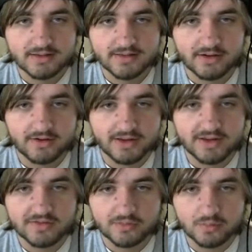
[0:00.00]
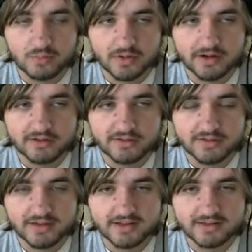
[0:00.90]
There is one other
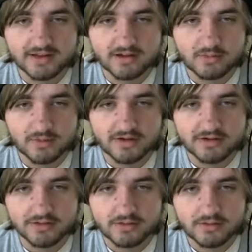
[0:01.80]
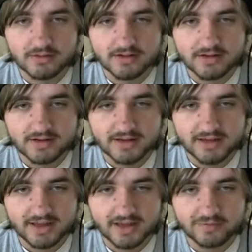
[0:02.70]
thing that I'll want to do
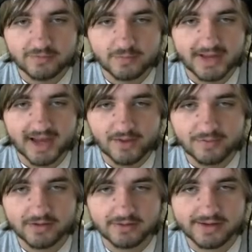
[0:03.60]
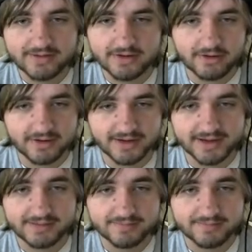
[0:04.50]
if we have to leave here again.